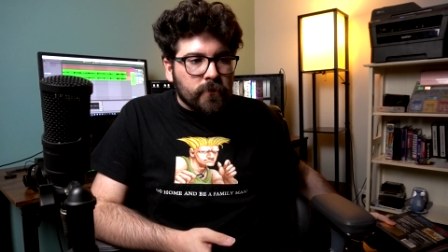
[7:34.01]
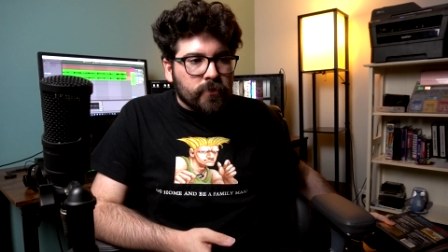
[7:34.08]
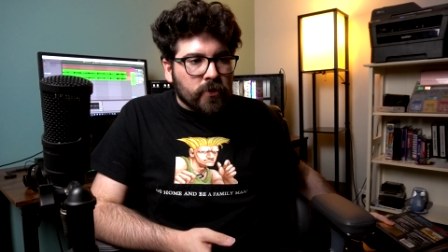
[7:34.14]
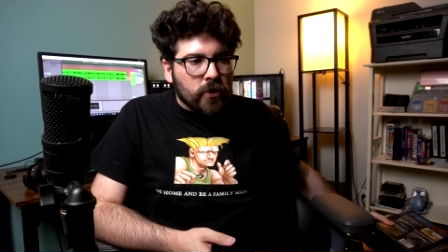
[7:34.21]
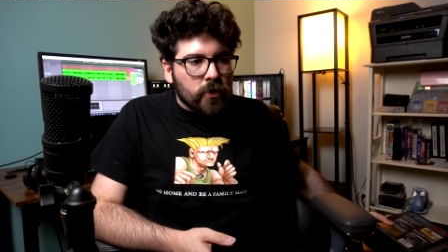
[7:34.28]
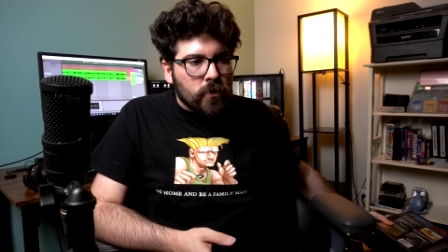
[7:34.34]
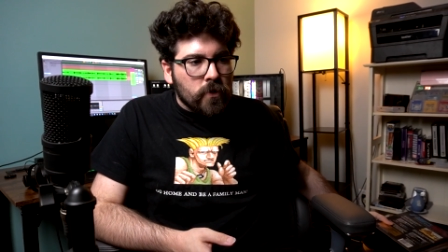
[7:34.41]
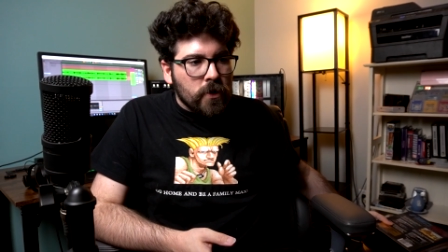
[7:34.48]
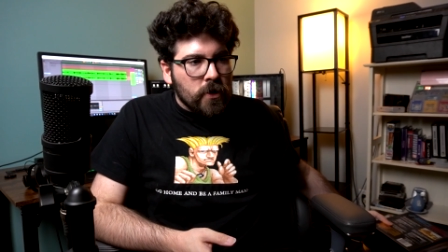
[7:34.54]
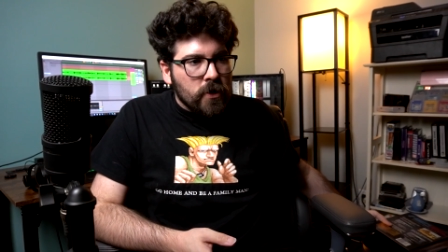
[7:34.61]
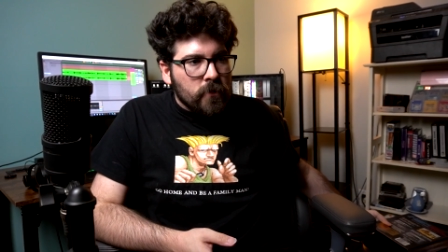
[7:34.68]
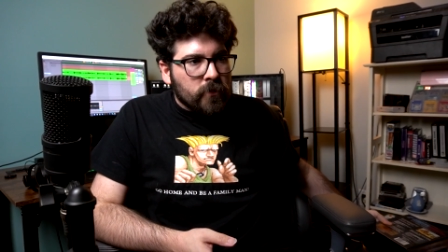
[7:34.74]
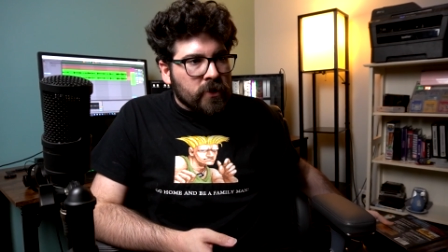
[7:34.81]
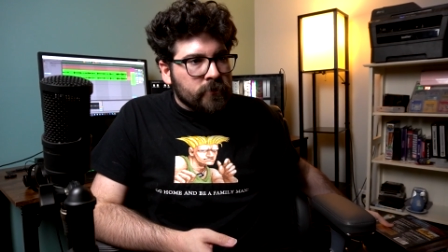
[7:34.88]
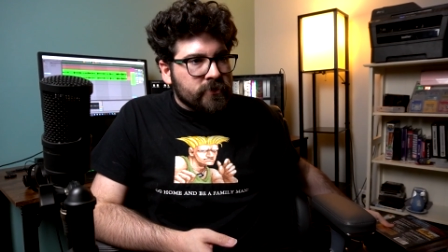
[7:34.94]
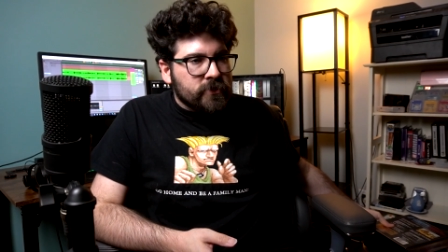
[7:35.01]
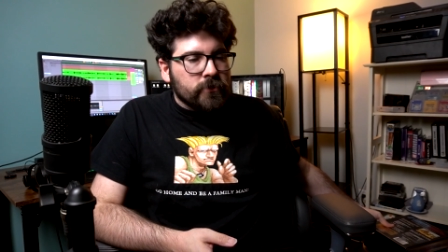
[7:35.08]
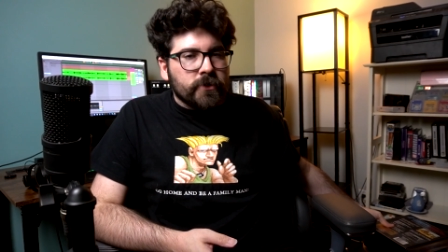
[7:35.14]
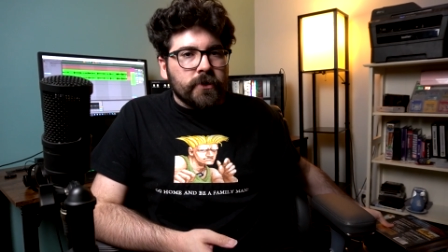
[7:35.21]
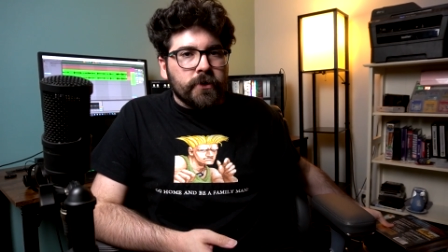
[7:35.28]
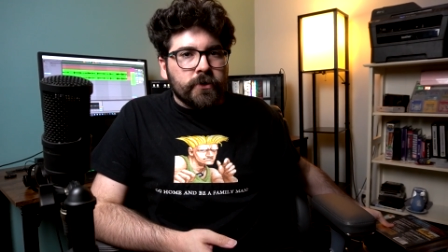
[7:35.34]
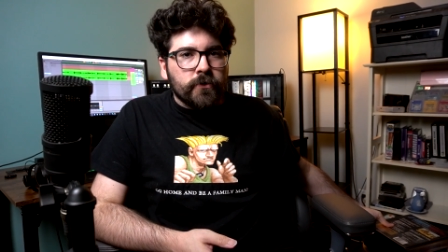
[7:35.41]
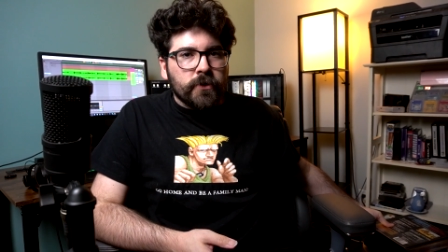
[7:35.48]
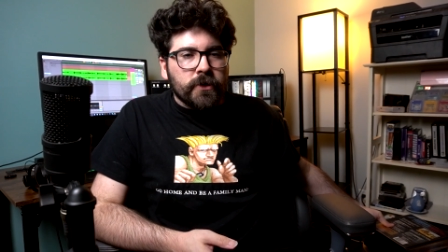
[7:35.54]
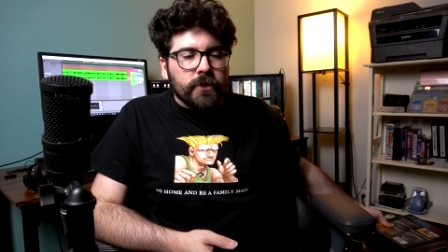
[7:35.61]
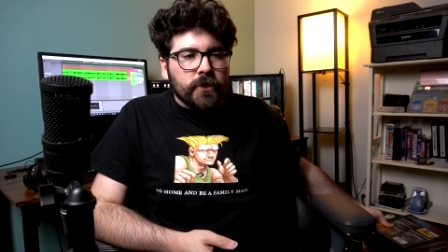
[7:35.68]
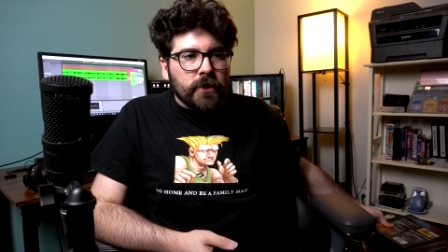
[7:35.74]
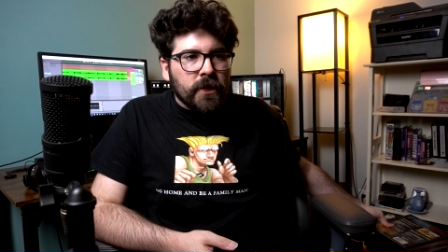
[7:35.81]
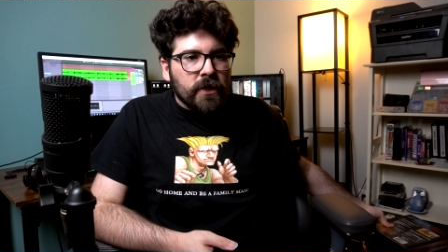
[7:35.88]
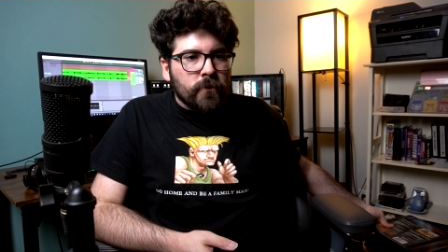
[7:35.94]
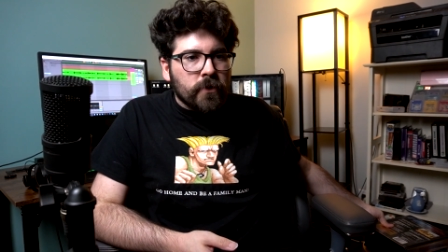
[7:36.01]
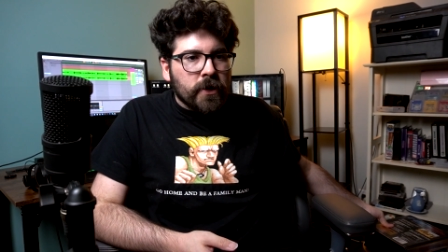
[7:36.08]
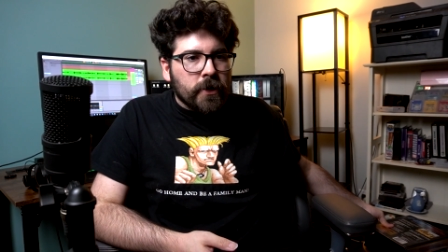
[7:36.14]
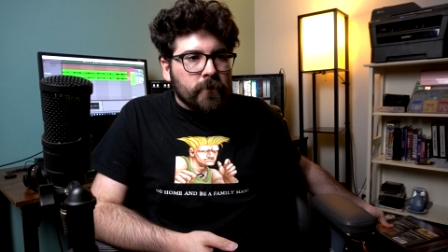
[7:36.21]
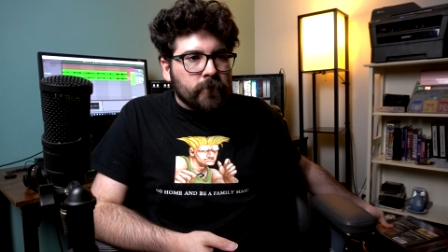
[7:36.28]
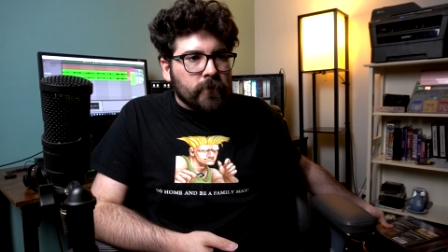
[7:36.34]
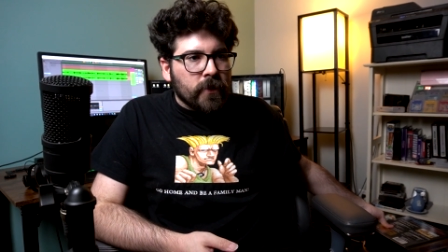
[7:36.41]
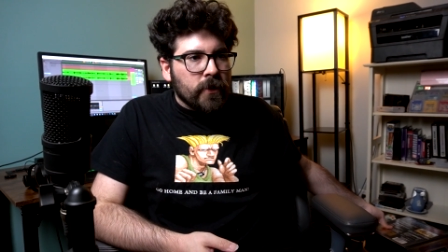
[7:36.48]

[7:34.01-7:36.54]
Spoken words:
Pro, but I'm still going to do it anyway.